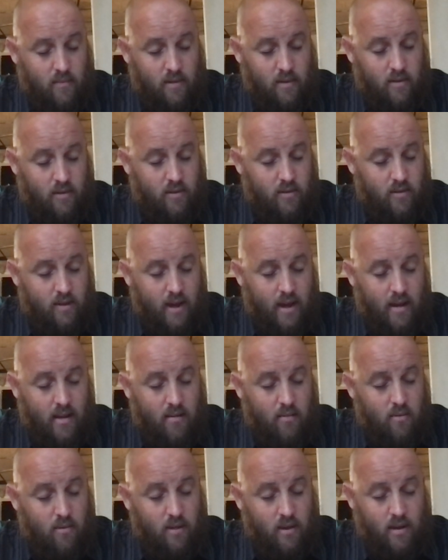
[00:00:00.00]
It's sad to
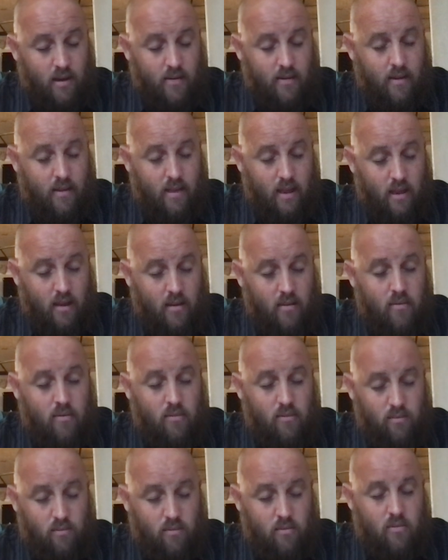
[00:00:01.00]
believe that, that
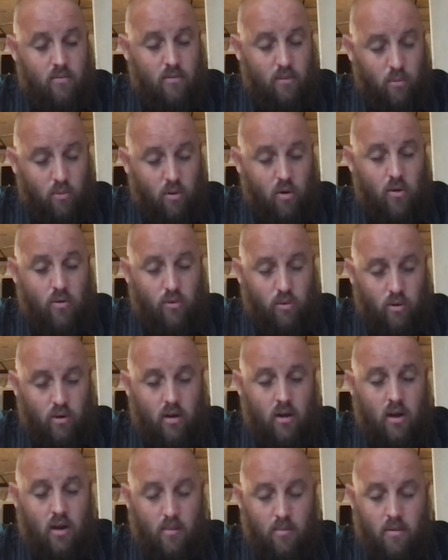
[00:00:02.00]
the world's going to
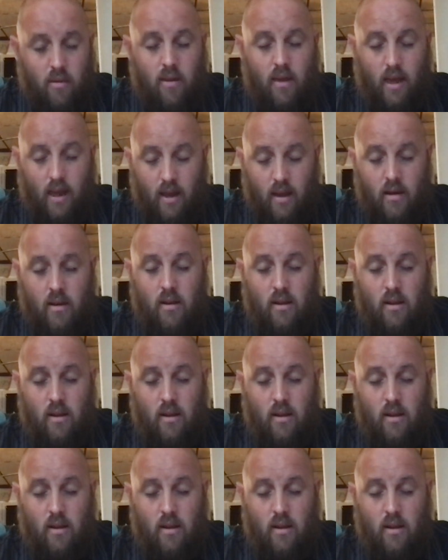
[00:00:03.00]
come to that